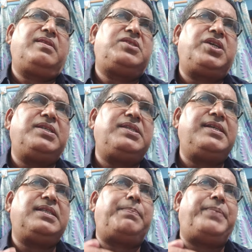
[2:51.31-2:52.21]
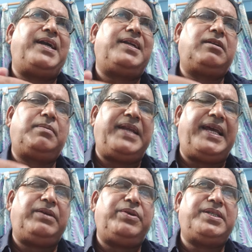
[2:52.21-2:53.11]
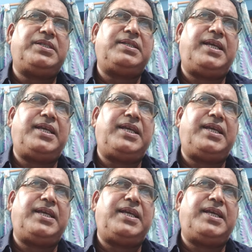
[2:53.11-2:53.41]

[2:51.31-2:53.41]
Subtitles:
changing the pattern of language in